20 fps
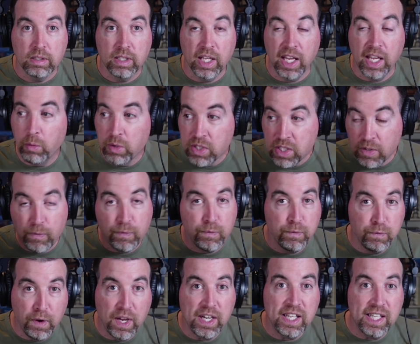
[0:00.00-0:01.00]
It was a
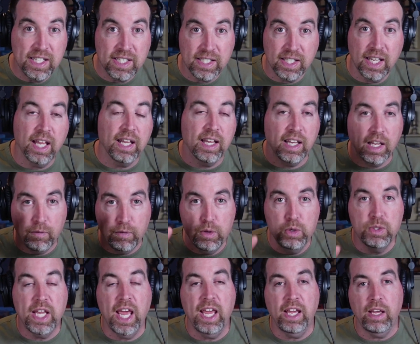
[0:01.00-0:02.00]
funny skit. If you
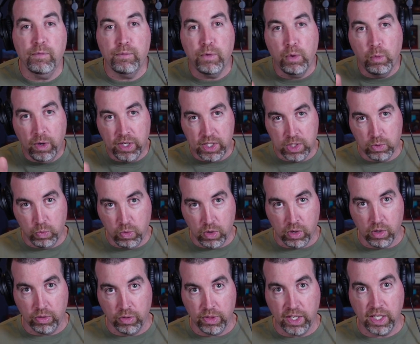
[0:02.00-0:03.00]
take it for what it's
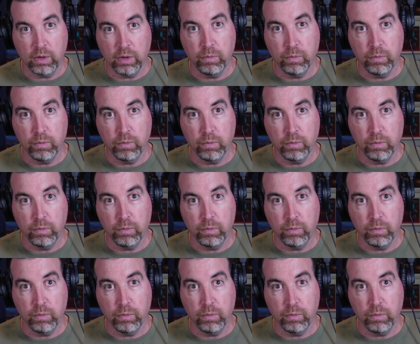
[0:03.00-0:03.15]
worth,